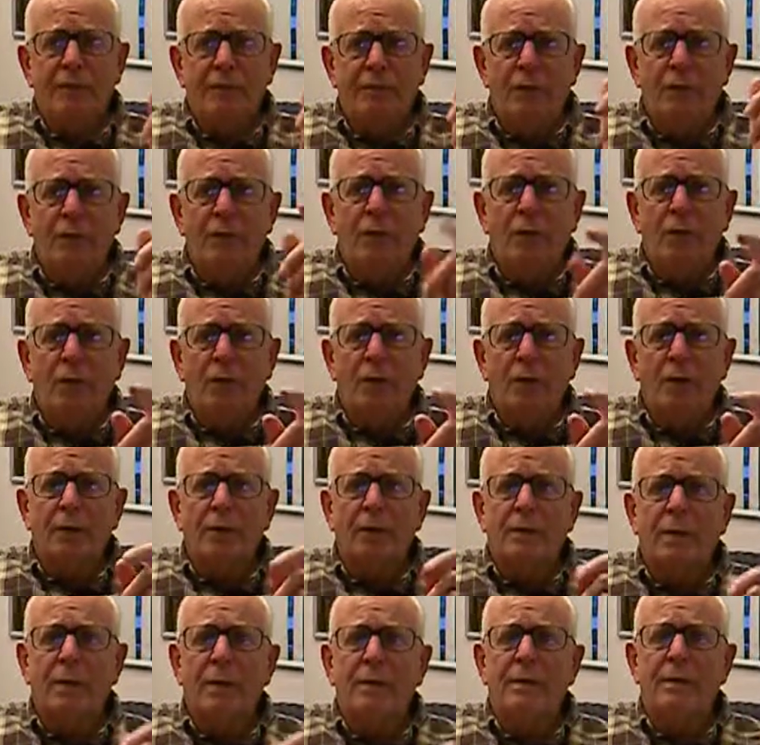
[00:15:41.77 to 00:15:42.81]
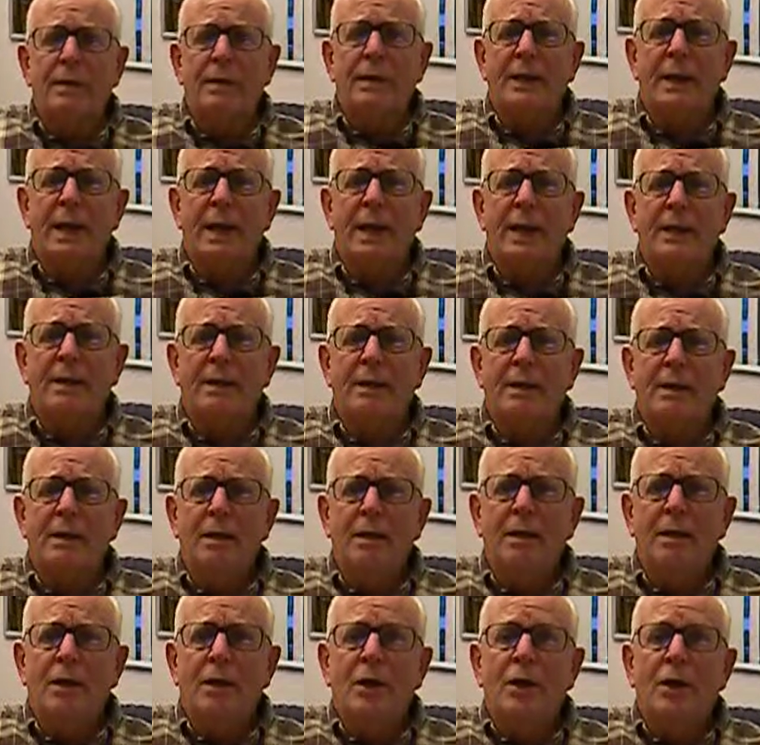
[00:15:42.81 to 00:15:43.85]
If you don't agree with that,
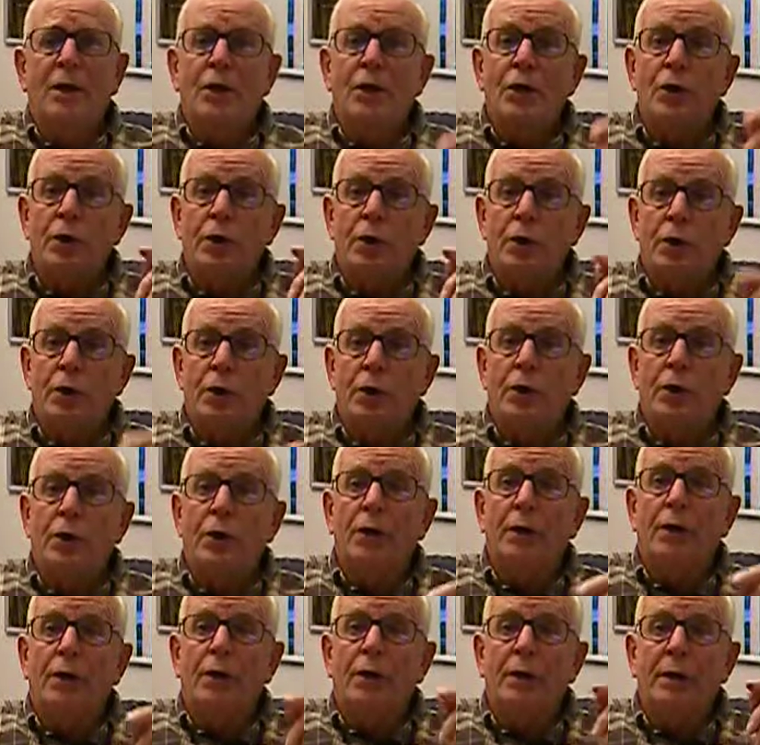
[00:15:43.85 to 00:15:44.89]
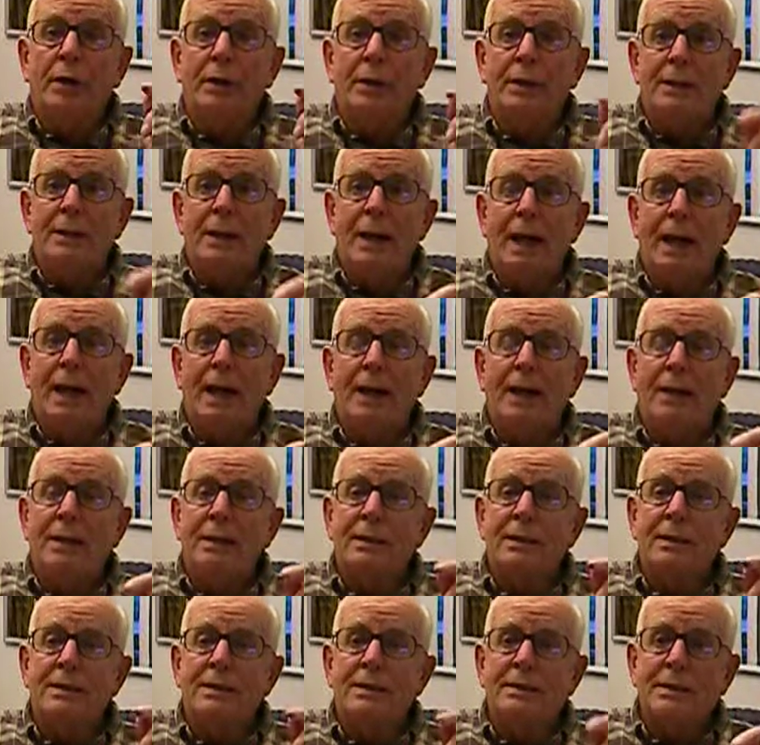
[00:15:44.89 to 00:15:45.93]
you're
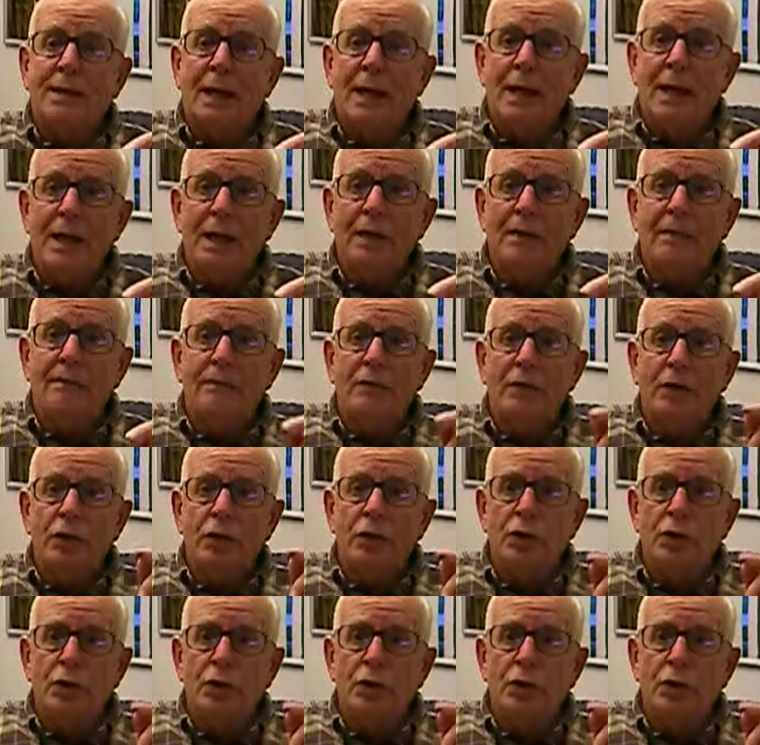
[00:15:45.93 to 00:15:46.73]
not saved.